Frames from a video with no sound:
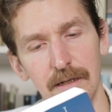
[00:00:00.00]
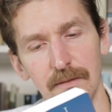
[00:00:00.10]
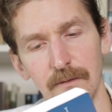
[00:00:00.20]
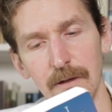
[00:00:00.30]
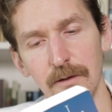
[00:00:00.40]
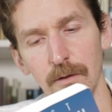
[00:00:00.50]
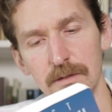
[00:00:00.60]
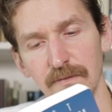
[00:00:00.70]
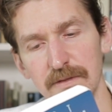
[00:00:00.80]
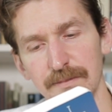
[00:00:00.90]
and
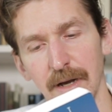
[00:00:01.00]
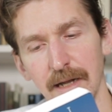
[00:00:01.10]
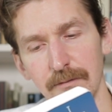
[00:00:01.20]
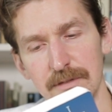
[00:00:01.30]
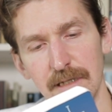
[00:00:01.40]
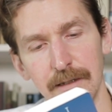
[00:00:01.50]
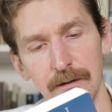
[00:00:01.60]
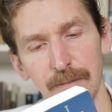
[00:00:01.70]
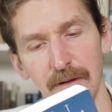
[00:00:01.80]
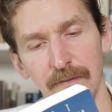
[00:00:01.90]
3/4 of his body was clear
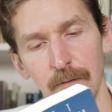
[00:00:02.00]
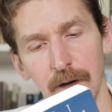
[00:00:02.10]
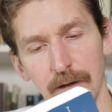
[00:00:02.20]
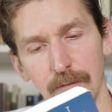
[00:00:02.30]
above the water